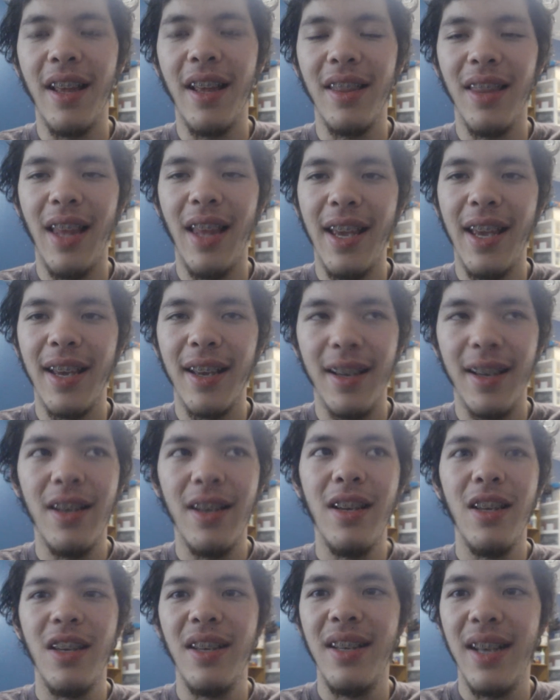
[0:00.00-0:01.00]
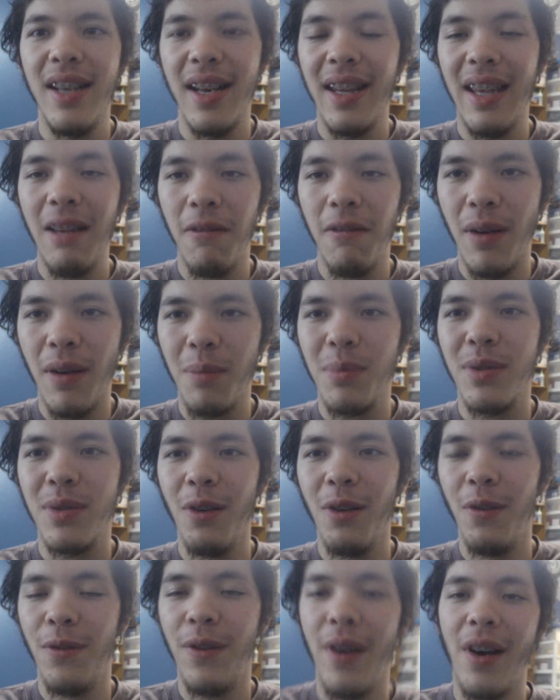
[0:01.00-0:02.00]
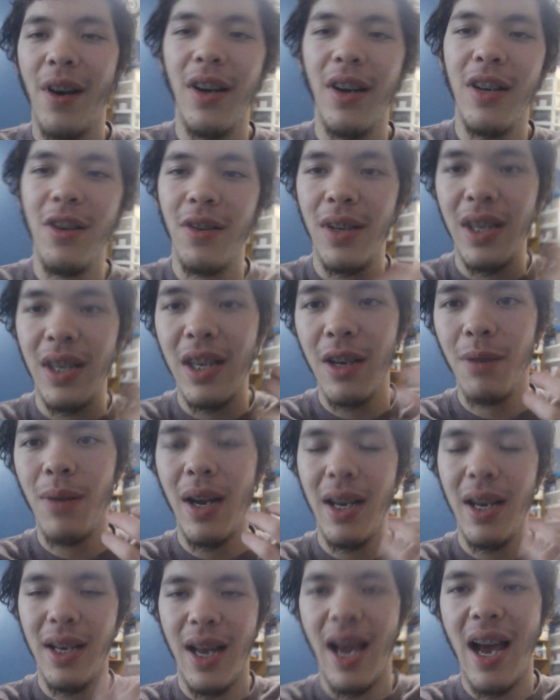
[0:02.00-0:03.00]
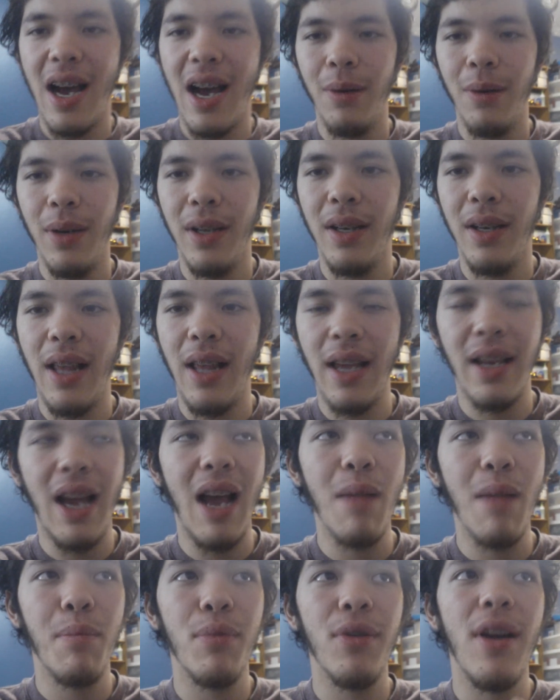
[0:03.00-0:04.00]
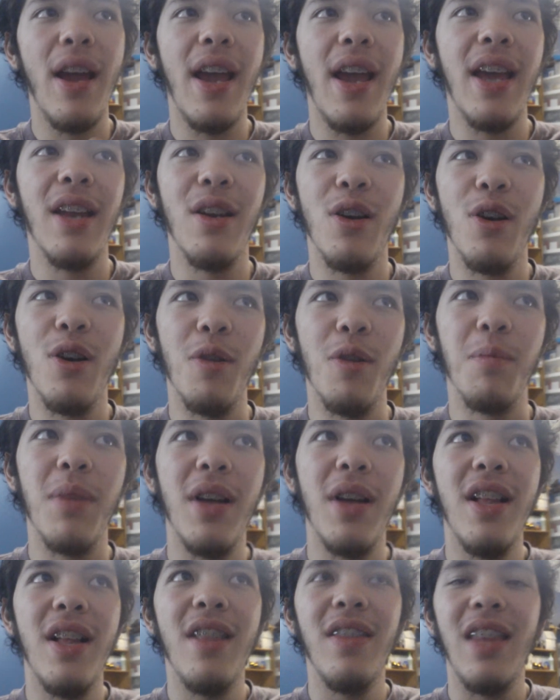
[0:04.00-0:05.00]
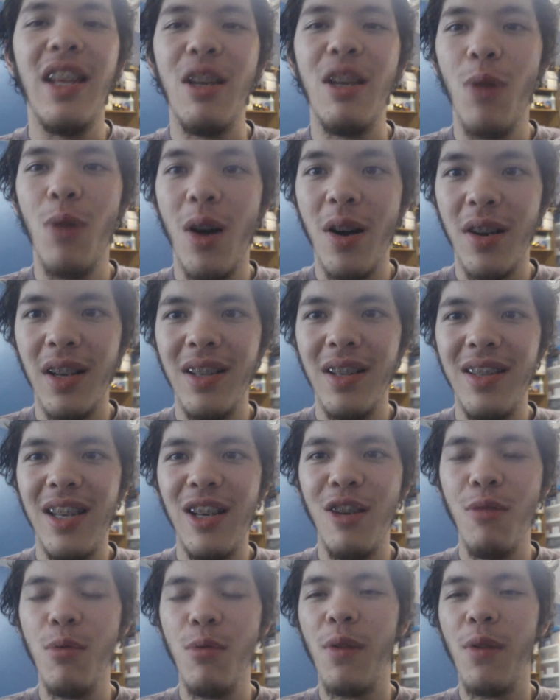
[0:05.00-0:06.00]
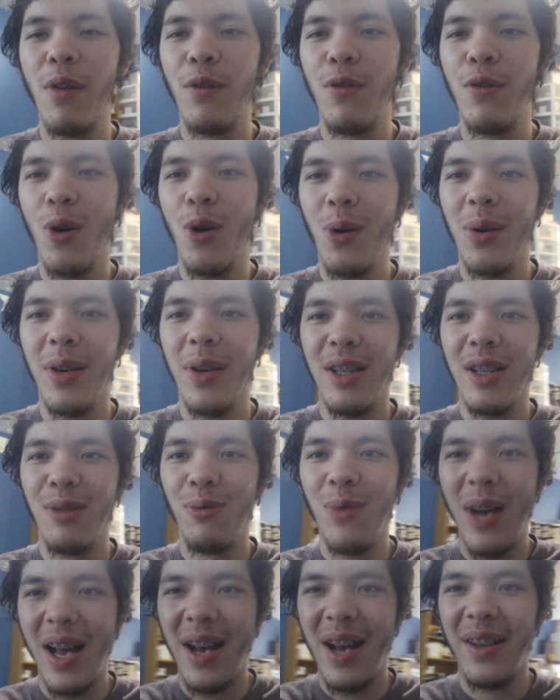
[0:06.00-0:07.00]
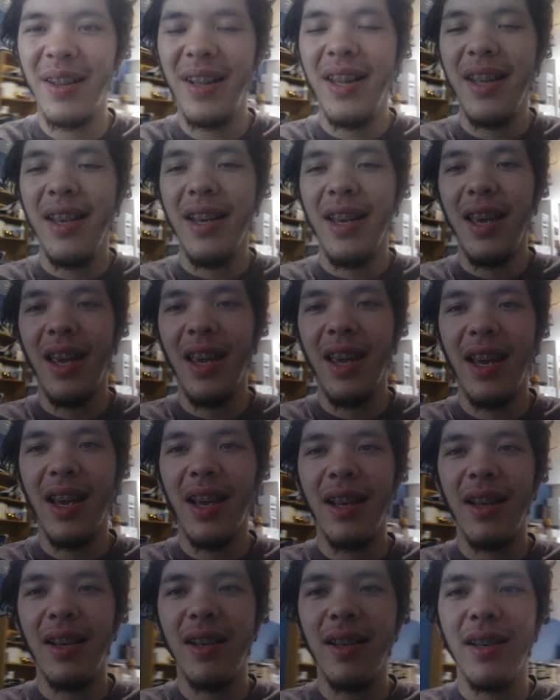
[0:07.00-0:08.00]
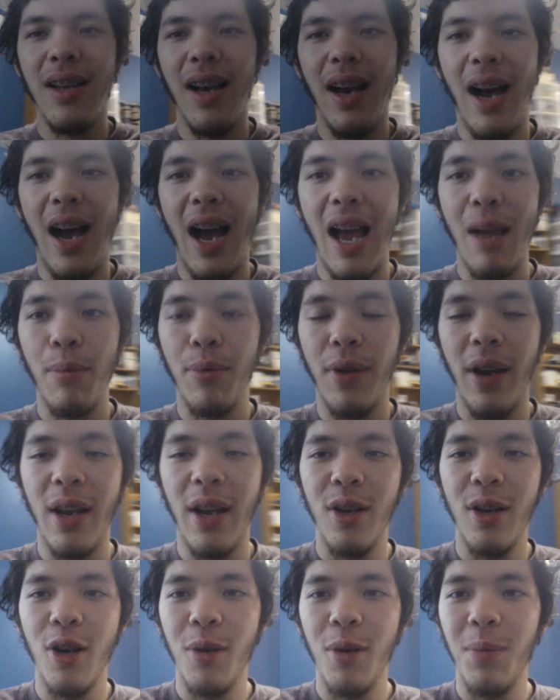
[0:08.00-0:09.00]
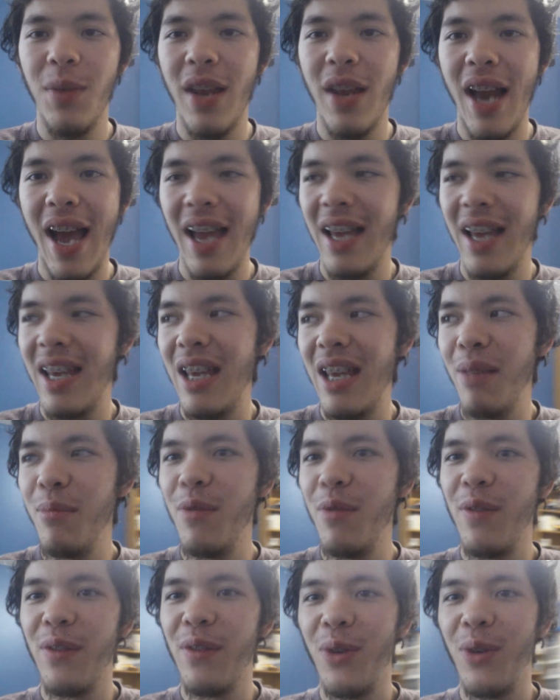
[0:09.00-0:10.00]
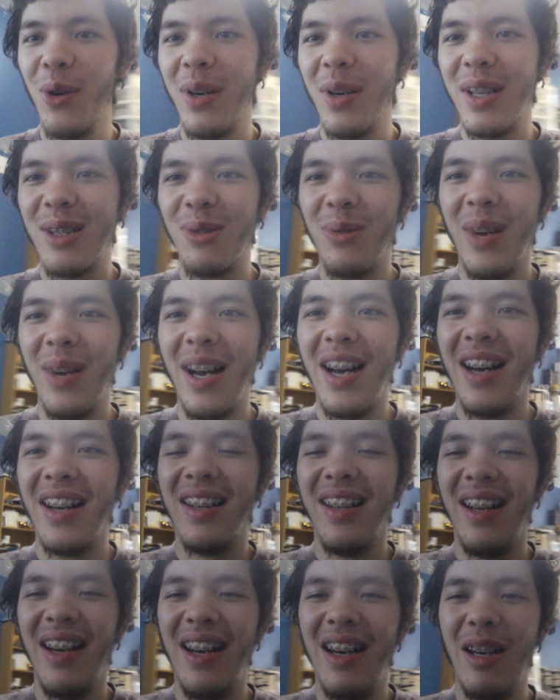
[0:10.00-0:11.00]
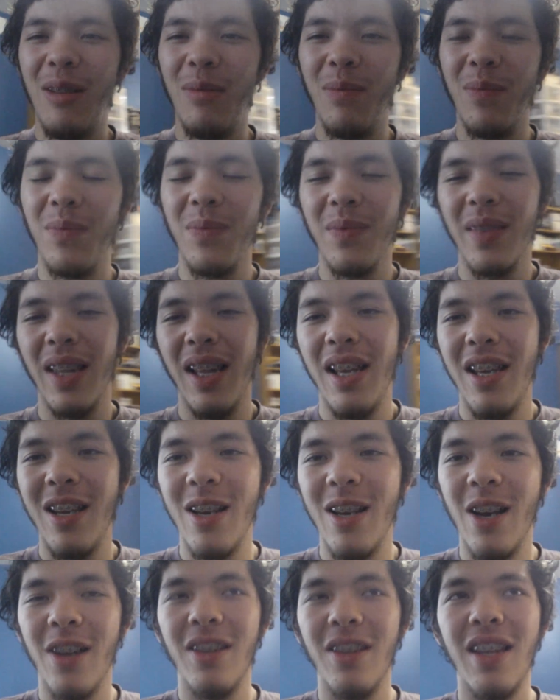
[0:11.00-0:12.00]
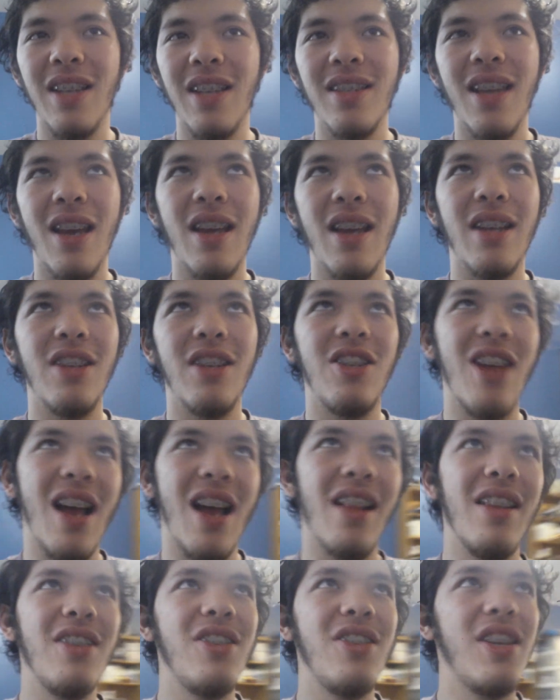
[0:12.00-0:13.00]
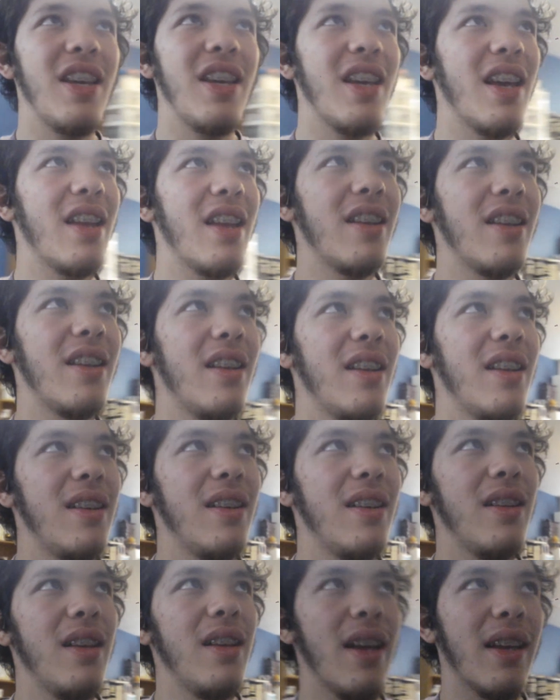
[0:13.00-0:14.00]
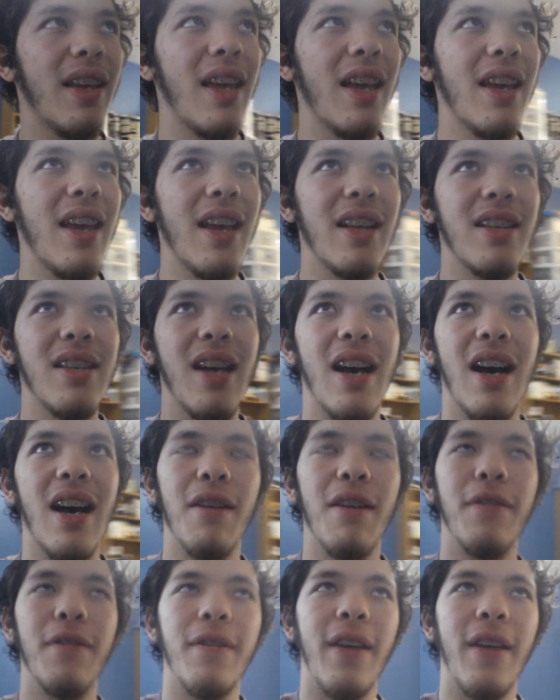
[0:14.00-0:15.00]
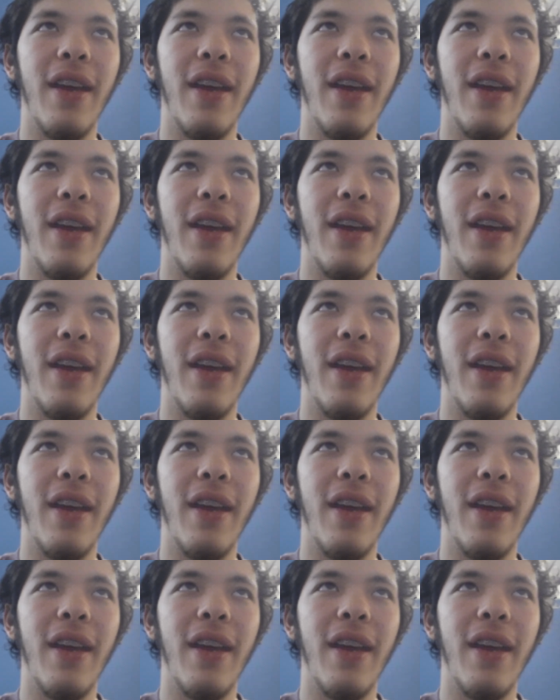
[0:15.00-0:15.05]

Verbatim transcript: and like you didn't give up so far and you're here right now, and like I pray and hope that you all continue moving forward as well, and I pray and hope that I keep moving forward as well. You know, things get challenging and it can get tough,